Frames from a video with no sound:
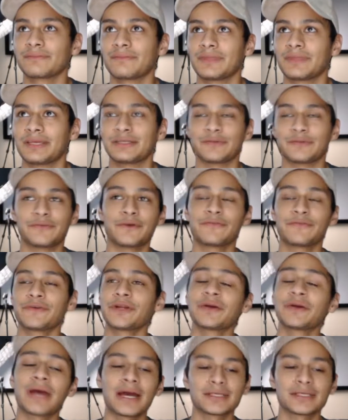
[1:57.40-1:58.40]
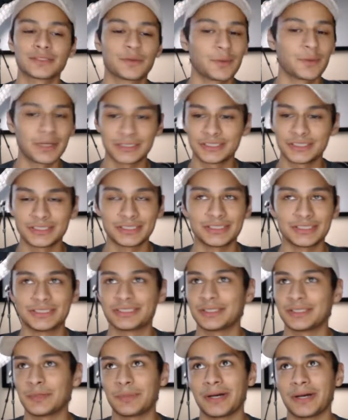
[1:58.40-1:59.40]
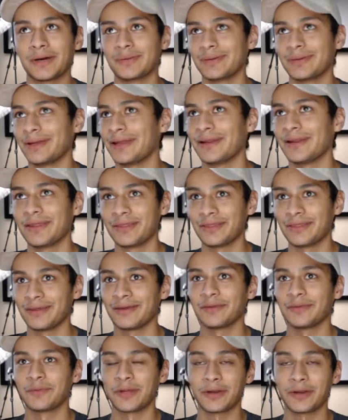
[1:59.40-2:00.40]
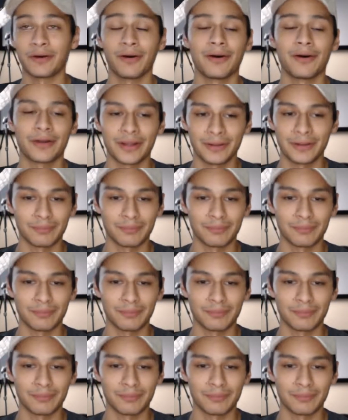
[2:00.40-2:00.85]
So feel free to ask questions about anything regarding